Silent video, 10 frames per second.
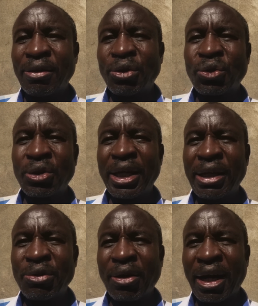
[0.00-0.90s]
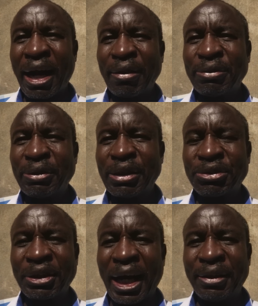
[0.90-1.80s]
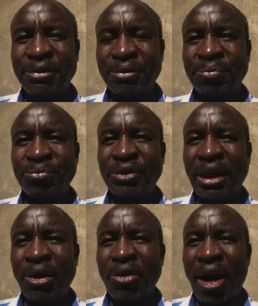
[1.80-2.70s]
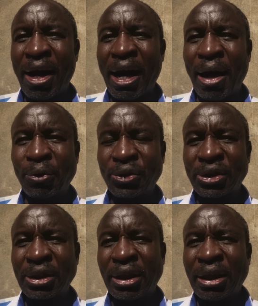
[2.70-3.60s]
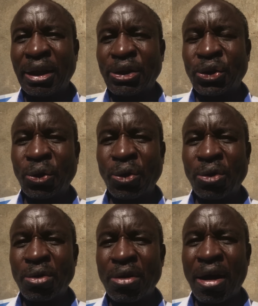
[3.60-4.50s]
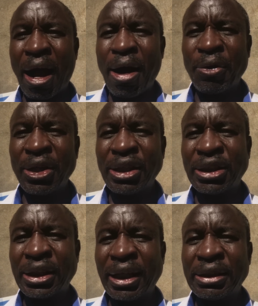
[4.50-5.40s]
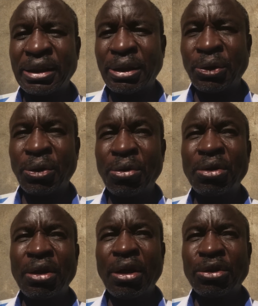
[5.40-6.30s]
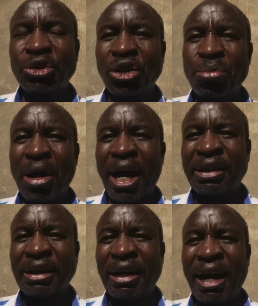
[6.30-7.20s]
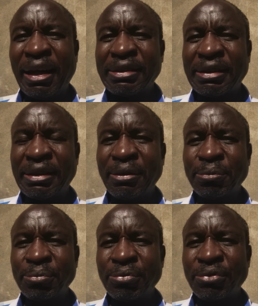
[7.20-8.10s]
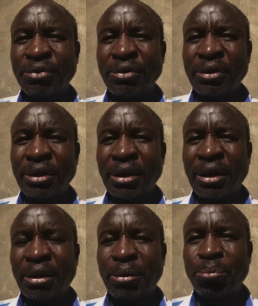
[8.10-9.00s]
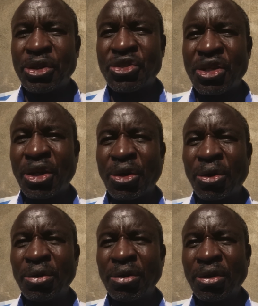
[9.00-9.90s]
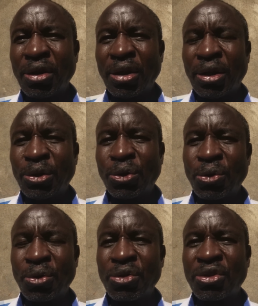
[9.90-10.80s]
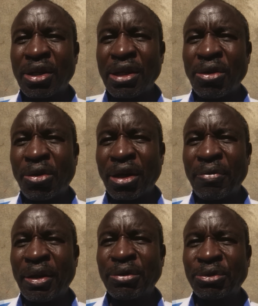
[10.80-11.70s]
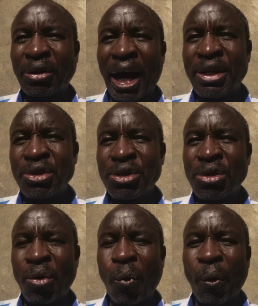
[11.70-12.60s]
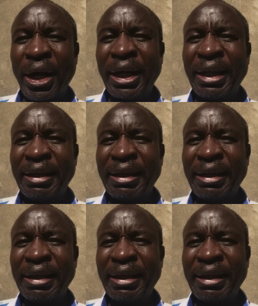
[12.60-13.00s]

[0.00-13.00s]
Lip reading: Today you can have even 5, the law allows. So how he changed, you know, from Atnas Misiko to 3 or even 4, I don't know when